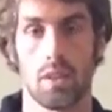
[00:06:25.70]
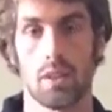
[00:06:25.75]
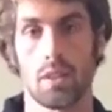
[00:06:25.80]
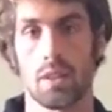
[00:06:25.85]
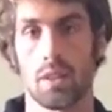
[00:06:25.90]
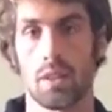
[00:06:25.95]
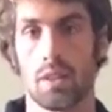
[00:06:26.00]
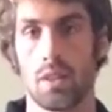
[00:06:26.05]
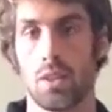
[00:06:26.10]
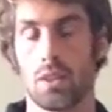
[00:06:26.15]

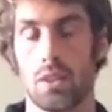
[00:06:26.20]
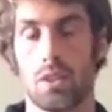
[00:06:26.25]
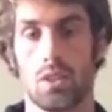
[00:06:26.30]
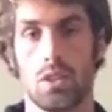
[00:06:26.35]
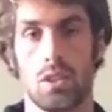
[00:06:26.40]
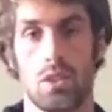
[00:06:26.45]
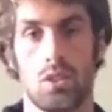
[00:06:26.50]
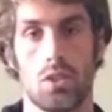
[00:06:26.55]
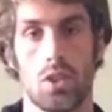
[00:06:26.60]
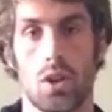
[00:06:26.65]
You know,
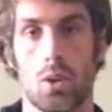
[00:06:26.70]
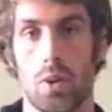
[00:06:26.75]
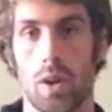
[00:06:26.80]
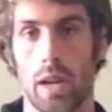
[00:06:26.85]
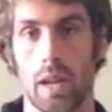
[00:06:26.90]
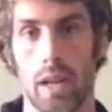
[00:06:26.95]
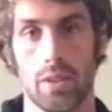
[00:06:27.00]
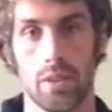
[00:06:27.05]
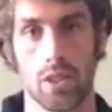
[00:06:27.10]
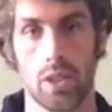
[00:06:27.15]
you don't want to
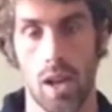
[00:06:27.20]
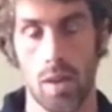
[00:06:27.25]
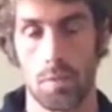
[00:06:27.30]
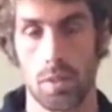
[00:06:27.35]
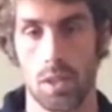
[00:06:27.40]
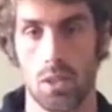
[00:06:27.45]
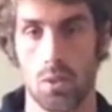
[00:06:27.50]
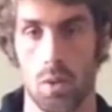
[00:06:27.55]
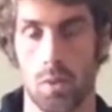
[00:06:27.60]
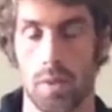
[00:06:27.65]
have sloppy
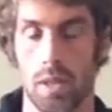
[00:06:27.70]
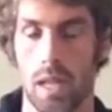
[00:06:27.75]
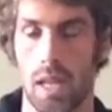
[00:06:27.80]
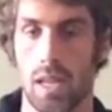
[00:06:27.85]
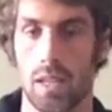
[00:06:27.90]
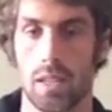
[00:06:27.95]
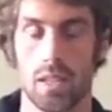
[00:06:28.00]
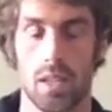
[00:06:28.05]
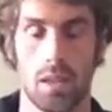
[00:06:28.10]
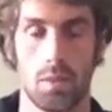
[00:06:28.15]
swimming.
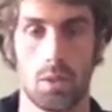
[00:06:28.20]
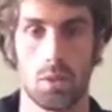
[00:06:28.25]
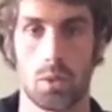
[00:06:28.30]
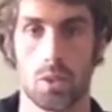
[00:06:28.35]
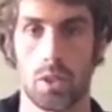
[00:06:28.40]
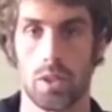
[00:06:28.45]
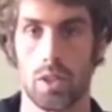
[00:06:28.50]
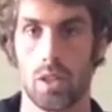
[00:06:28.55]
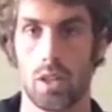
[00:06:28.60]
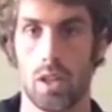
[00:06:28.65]
Anytime you're
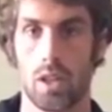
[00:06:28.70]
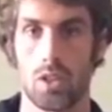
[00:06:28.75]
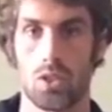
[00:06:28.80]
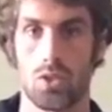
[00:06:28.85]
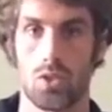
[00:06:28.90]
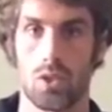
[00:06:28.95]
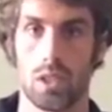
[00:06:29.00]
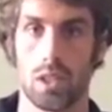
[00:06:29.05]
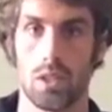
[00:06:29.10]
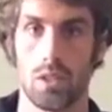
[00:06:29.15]
working on
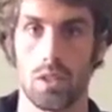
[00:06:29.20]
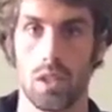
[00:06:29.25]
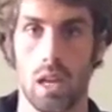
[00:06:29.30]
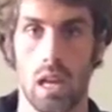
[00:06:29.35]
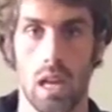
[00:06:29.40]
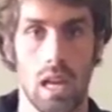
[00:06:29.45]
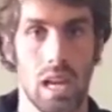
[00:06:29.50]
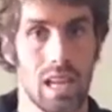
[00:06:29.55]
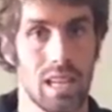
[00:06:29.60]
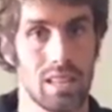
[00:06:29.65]
drills,
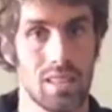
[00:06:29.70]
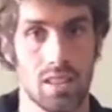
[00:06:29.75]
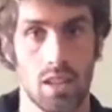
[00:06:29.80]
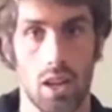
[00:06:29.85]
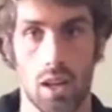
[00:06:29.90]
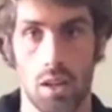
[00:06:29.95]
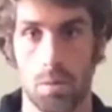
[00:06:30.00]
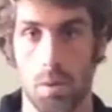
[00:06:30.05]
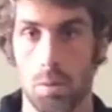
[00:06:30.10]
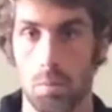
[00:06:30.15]
it's not
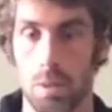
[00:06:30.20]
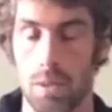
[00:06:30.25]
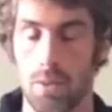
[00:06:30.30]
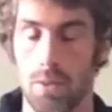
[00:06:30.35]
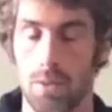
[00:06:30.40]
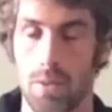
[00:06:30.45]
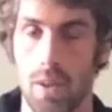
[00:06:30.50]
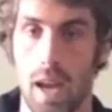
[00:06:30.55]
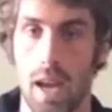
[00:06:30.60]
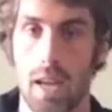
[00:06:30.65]
about being
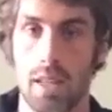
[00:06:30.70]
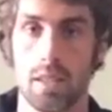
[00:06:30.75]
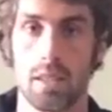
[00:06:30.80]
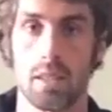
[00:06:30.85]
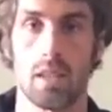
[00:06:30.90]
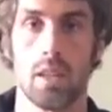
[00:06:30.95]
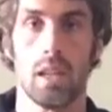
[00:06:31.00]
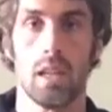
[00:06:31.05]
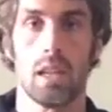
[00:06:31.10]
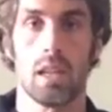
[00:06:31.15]

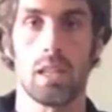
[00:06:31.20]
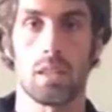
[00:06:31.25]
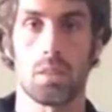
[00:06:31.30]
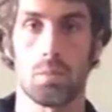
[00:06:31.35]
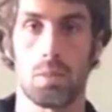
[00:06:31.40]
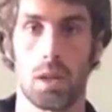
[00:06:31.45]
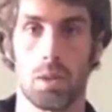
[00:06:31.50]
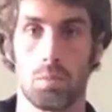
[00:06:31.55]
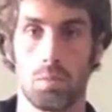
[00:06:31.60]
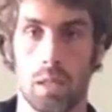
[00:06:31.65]
fast. It's
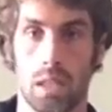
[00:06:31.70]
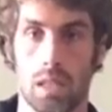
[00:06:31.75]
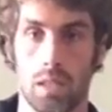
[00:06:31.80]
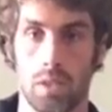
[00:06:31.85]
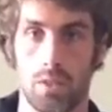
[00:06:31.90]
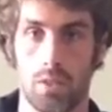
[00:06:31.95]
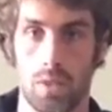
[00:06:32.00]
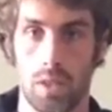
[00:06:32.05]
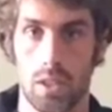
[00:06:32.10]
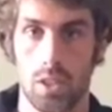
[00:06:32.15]
about being
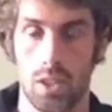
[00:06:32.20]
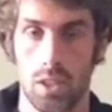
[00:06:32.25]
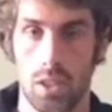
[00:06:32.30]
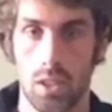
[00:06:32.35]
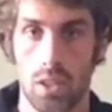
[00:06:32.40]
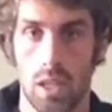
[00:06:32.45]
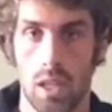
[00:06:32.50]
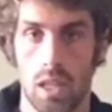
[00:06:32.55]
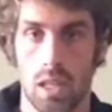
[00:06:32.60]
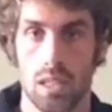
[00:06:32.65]
efficient.
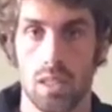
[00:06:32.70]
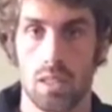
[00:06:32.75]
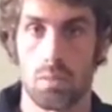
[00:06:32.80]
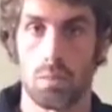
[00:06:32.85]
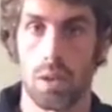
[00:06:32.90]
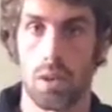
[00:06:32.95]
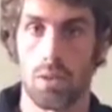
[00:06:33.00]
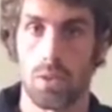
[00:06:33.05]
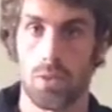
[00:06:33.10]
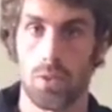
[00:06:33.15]
It's
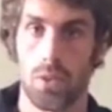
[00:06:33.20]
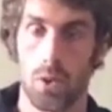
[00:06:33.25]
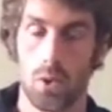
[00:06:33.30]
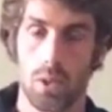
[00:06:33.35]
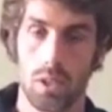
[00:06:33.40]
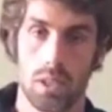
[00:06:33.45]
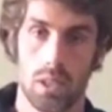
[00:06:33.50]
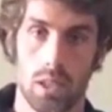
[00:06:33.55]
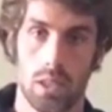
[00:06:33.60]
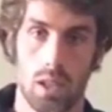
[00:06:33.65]
about
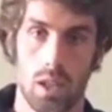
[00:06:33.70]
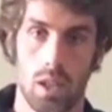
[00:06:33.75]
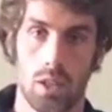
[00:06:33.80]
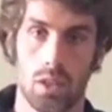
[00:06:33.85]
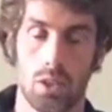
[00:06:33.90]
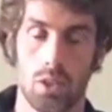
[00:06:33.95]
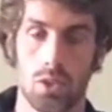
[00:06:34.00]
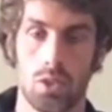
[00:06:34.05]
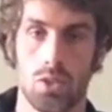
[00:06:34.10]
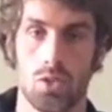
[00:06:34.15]
focusing on
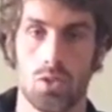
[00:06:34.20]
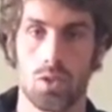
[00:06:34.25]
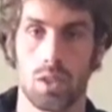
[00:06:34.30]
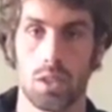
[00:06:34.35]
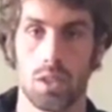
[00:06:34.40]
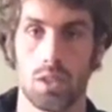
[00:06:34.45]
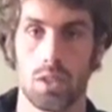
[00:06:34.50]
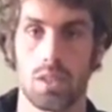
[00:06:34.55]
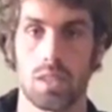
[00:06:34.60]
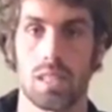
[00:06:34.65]
those
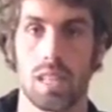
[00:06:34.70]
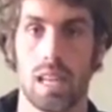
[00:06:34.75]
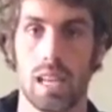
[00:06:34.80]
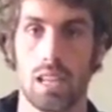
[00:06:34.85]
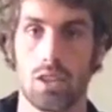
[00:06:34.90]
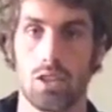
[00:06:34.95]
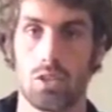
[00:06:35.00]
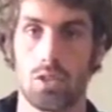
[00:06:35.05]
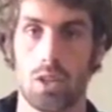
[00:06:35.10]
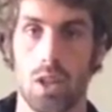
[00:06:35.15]
drills. Take
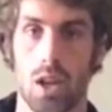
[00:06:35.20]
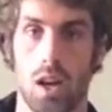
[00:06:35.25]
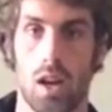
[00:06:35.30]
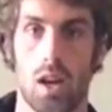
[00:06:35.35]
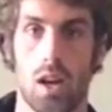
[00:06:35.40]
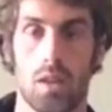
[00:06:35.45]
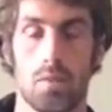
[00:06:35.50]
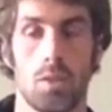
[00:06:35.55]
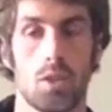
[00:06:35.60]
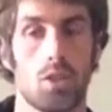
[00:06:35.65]
your
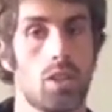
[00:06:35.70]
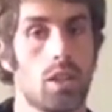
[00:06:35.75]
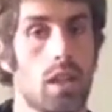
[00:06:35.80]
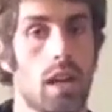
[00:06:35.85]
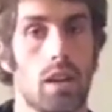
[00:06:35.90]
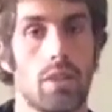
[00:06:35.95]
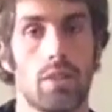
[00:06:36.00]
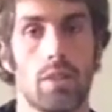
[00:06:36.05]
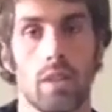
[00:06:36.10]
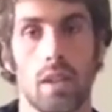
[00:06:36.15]
time. You should
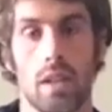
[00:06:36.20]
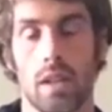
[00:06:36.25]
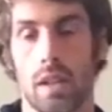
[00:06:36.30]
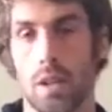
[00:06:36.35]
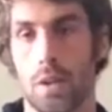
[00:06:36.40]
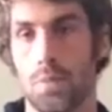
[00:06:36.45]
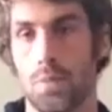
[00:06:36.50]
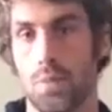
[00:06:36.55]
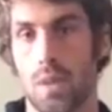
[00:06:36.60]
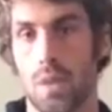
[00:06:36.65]
have
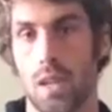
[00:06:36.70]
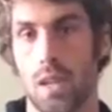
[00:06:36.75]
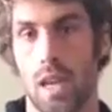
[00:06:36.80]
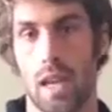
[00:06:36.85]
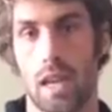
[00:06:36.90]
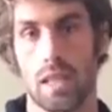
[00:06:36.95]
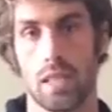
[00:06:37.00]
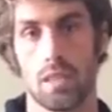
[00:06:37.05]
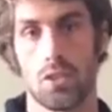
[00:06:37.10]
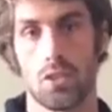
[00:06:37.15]

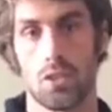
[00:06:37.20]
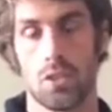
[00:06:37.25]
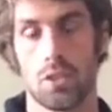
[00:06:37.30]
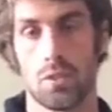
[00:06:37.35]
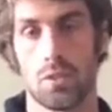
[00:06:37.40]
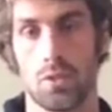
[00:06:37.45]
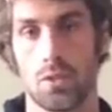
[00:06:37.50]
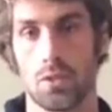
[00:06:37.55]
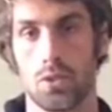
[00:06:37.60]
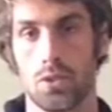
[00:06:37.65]
any sort
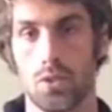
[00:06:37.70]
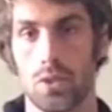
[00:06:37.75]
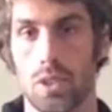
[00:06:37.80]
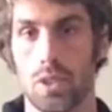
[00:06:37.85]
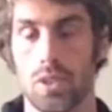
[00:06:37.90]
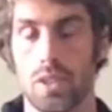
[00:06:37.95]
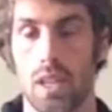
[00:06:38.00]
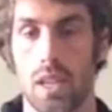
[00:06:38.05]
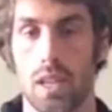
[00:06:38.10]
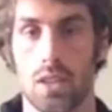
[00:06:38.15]
of drill
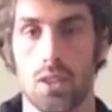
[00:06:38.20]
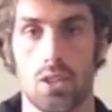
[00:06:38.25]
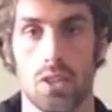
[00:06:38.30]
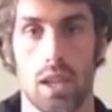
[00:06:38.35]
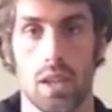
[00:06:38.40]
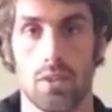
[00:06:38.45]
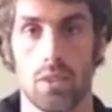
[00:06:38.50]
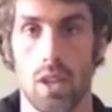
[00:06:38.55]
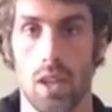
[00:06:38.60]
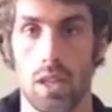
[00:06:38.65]
set. You should
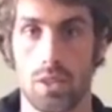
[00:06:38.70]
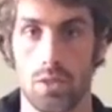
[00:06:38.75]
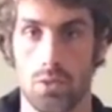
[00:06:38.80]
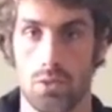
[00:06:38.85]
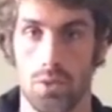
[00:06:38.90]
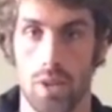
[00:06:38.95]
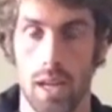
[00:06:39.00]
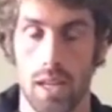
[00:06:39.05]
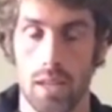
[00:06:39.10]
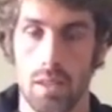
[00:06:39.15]
have lots of
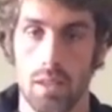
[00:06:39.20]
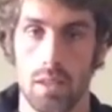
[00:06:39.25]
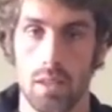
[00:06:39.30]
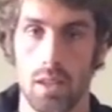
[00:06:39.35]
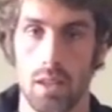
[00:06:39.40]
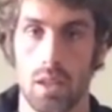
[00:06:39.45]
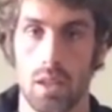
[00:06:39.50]
rest.